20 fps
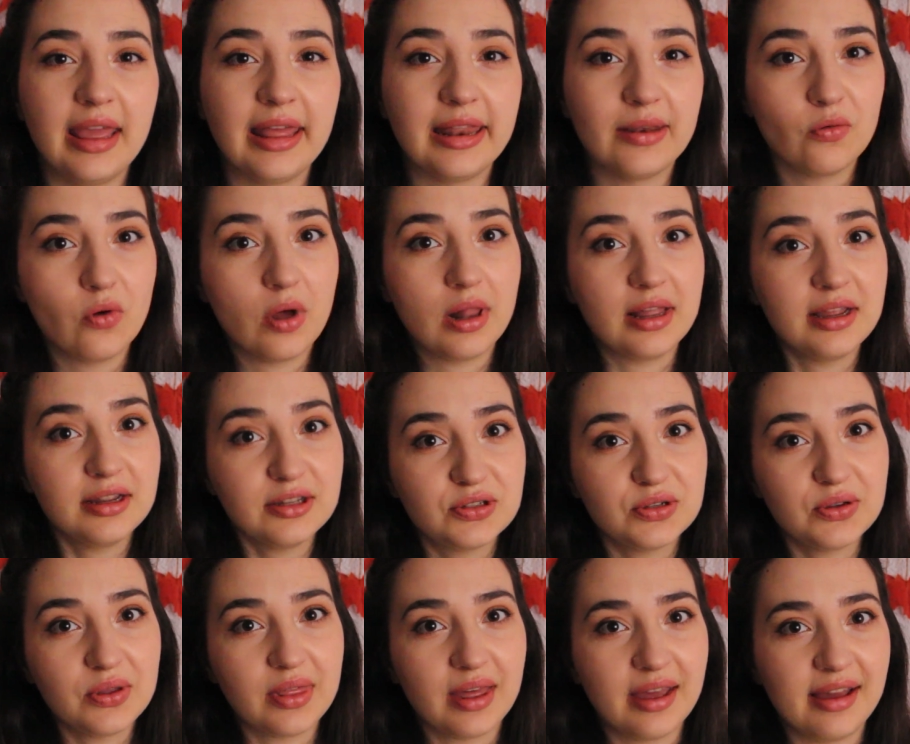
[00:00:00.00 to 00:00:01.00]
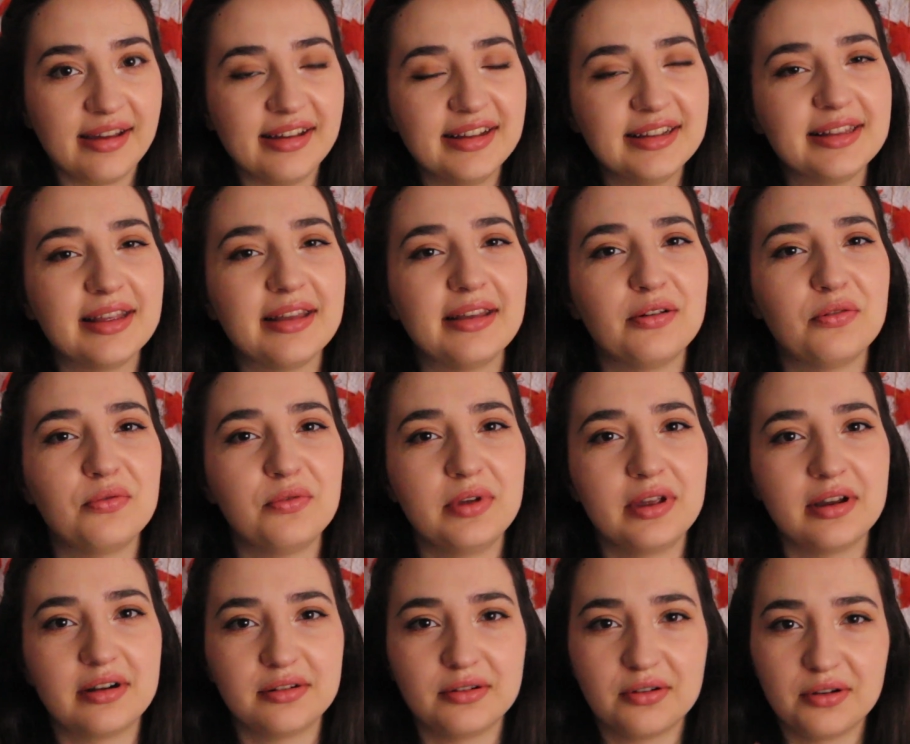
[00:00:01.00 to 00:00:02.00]
And while I do that,
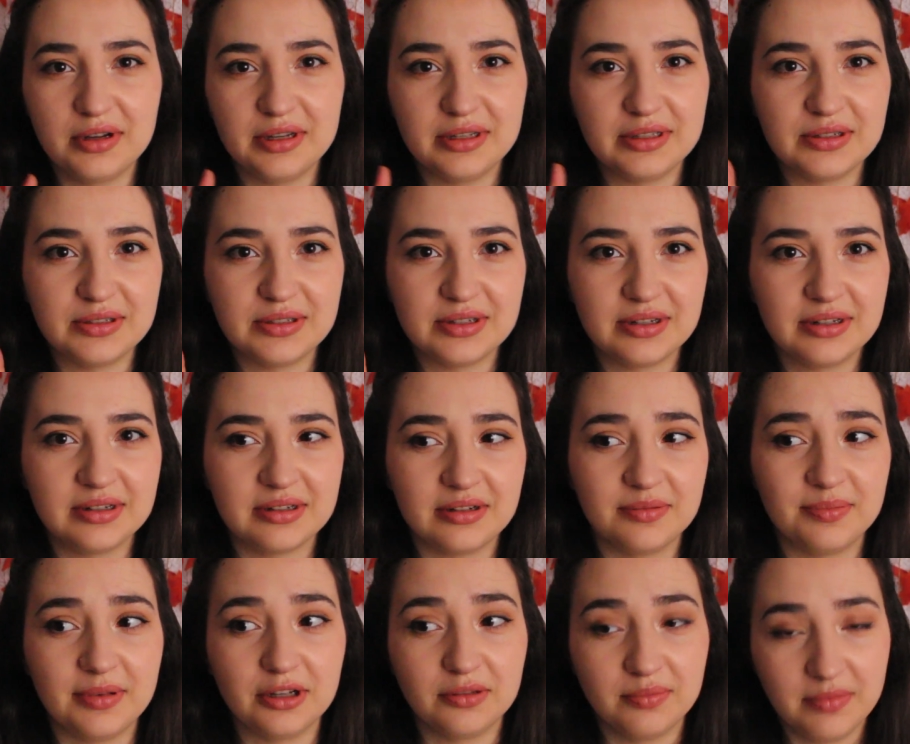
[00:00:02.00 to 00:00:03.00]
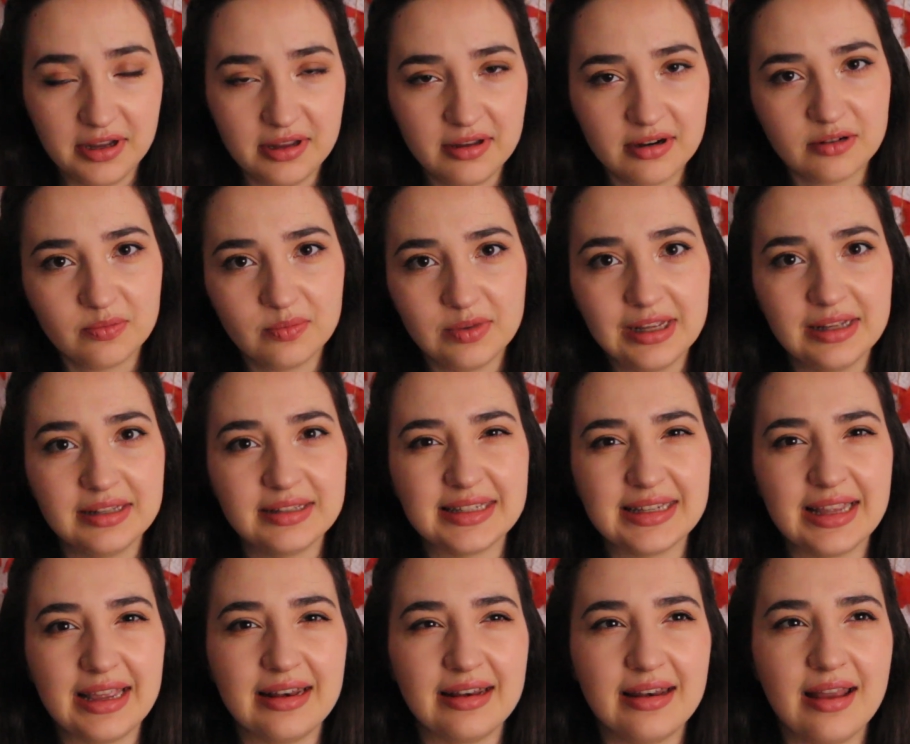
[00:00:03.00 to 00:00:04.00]
we are going to talk about my art plans
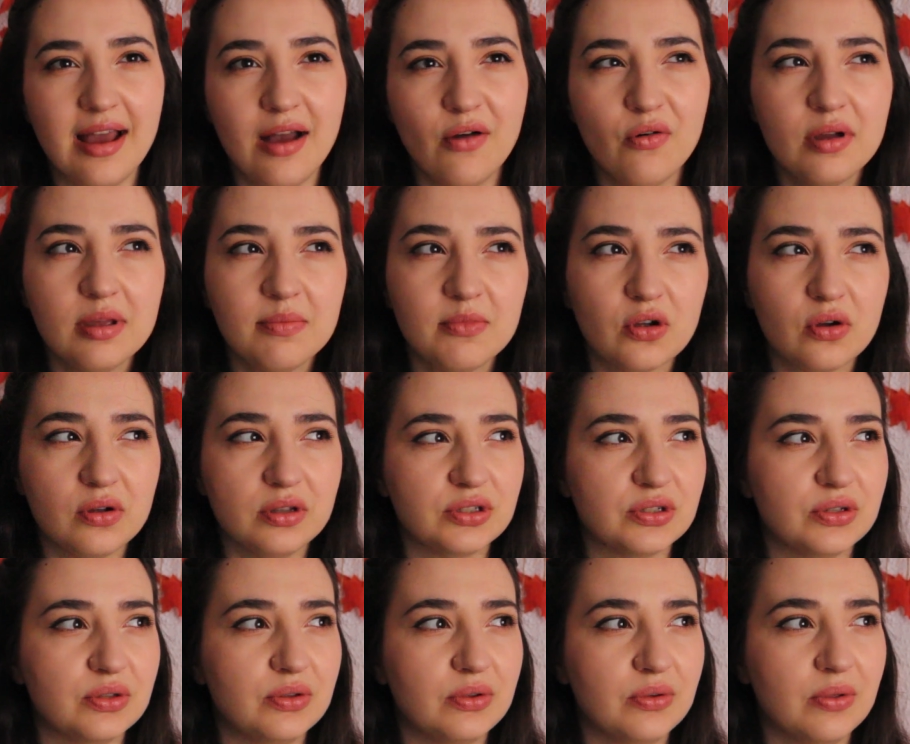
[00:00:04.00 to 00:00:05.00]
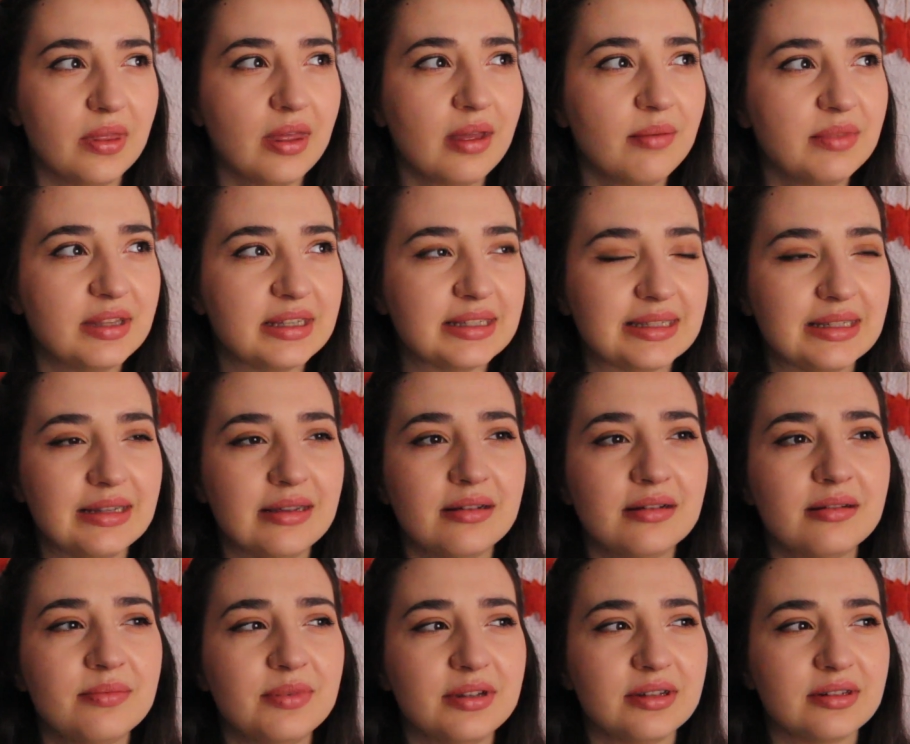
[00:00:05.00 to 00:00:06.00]
and how I'm going to do them this
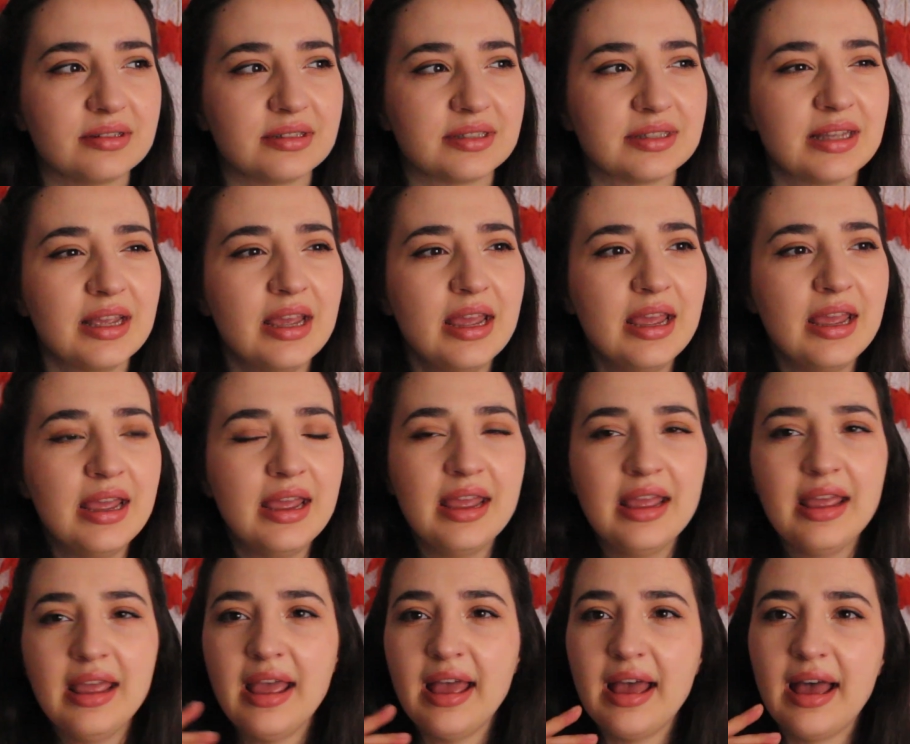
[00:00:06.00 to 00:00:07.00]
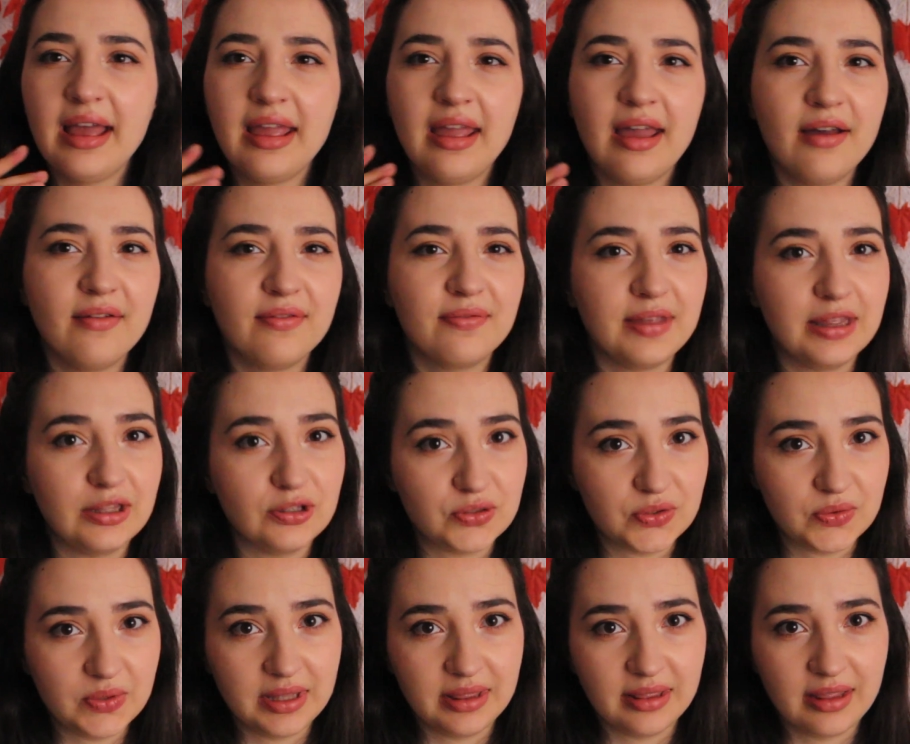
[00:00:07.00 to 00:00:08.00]
year, because I have been
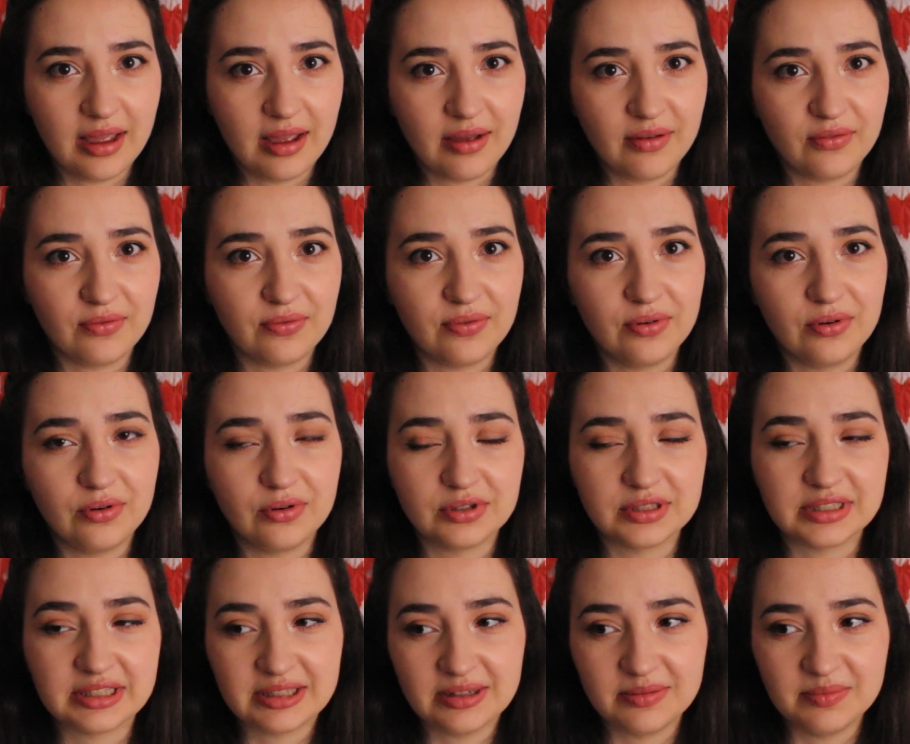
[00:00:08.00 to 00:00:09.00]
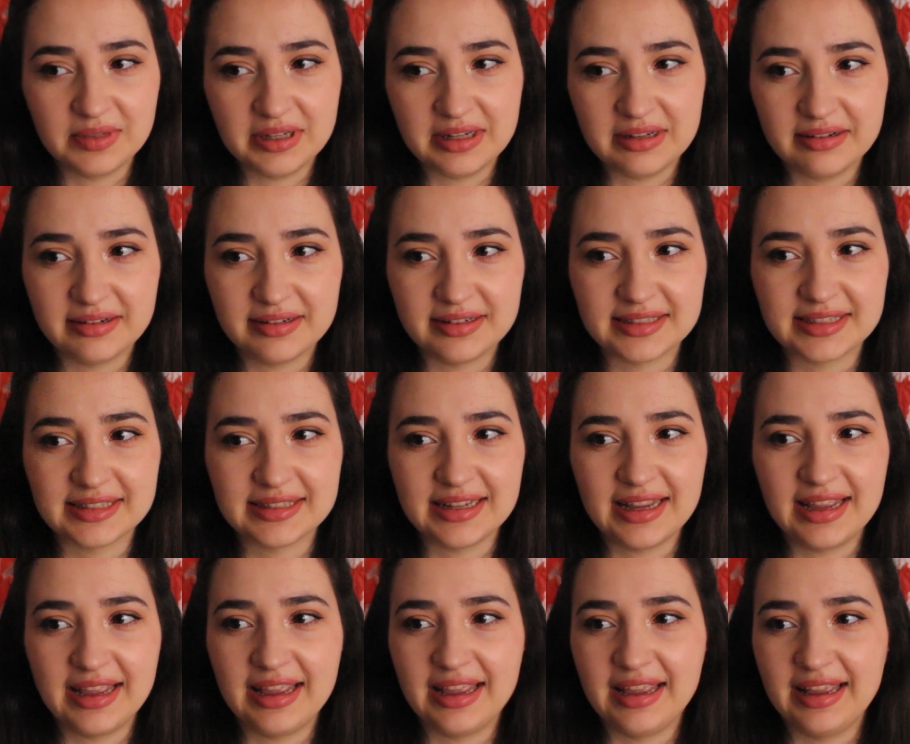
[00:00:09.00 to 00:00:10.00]
doing them for some years
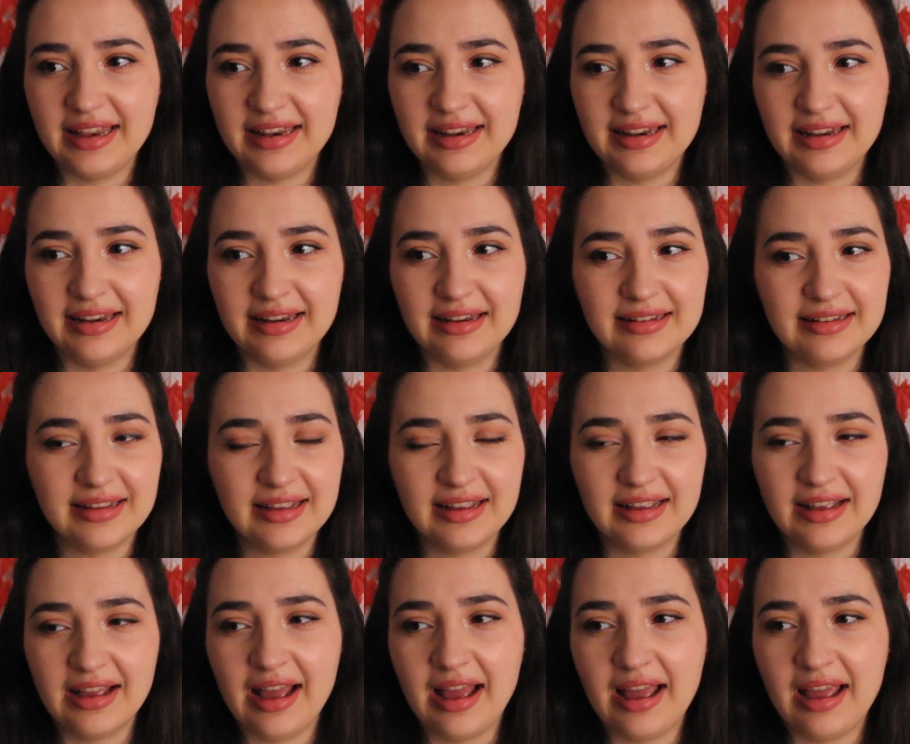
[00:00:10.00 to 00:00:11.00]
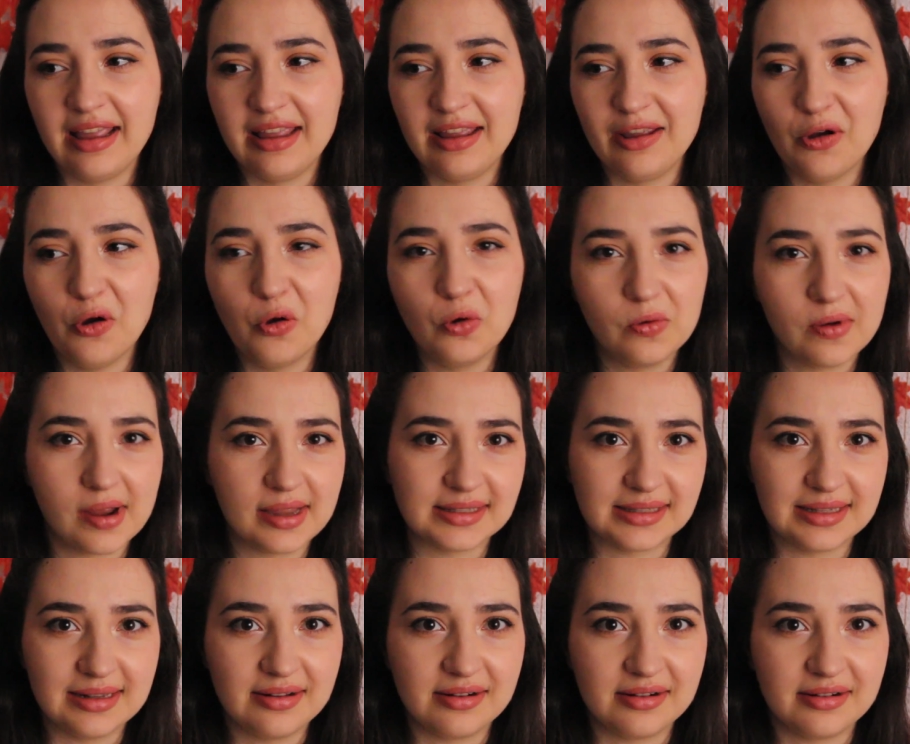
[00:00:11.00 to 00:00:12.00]
and I
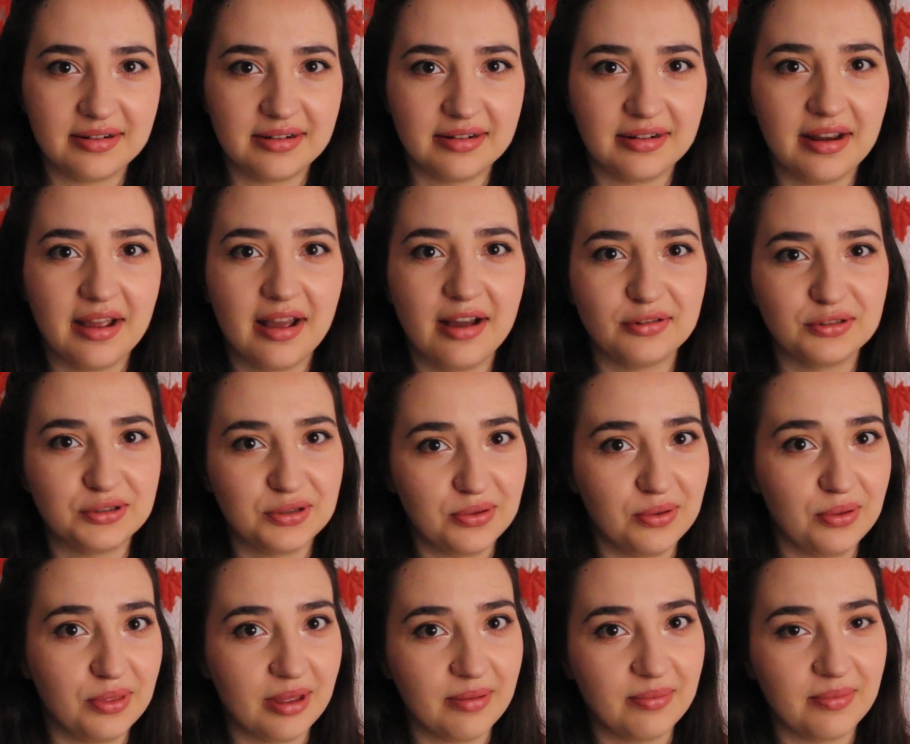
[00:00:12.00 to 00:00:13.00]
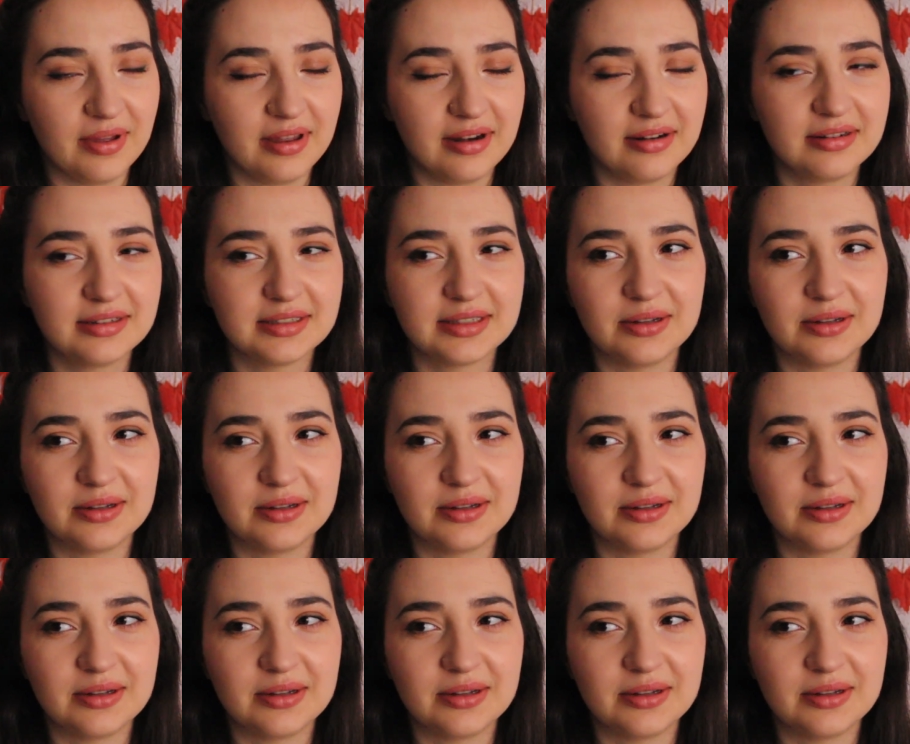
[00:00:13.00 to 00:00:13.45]
always learn how to do them better.